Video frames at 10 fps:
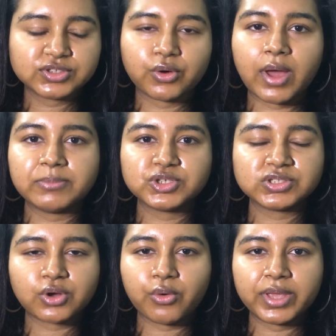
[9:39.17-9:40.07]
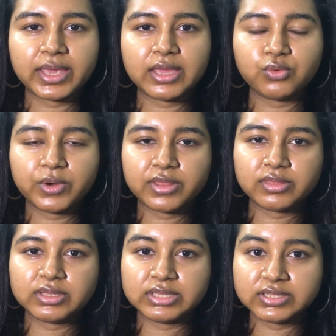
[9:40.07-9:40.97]
so I'm just going in with
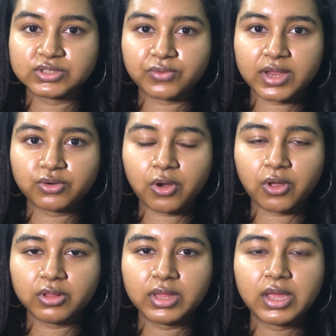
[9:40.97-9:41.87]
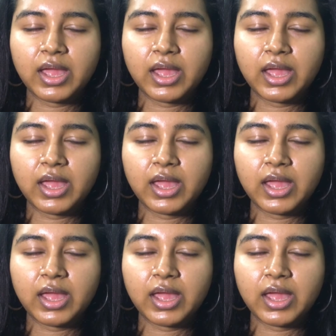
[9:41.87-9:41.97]
this retinol